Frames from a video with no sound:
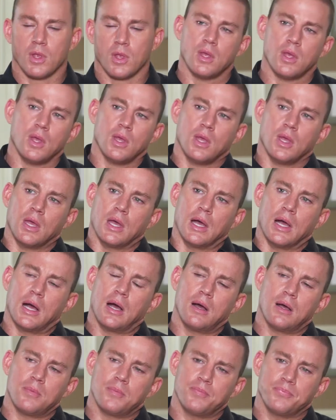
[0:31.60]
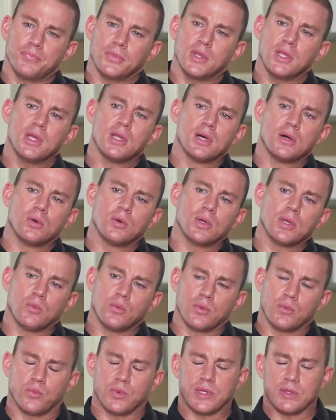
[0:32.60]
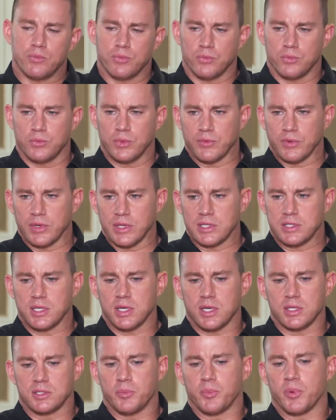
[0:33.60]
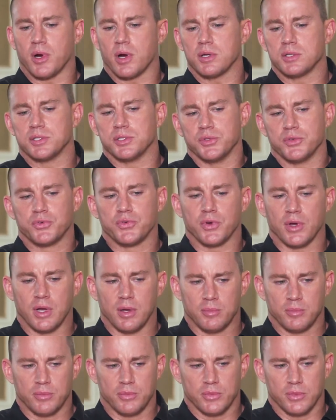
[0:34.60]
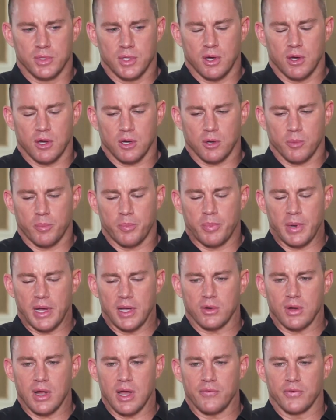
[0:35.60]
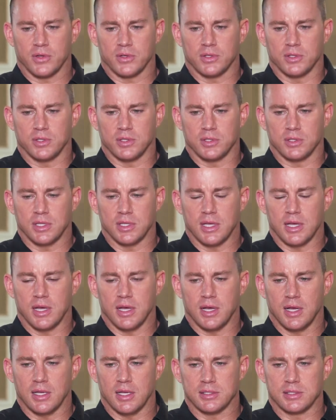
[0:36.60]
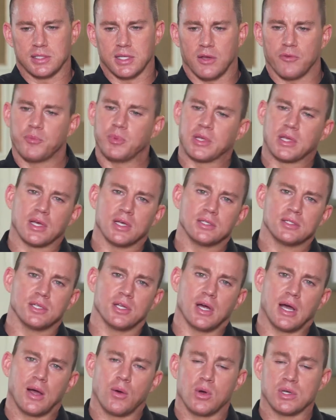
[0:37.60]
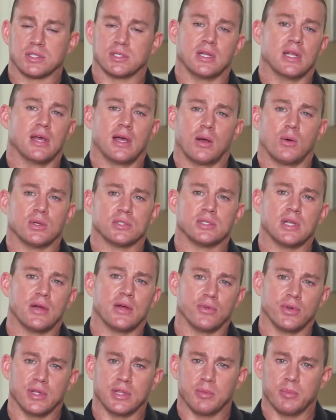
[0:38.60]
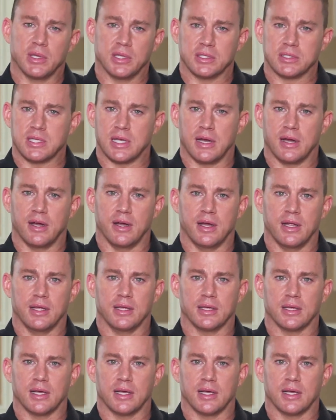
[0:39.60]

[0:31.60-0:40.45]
We really took a departure from the autobiographical stuff because, I was never in the military.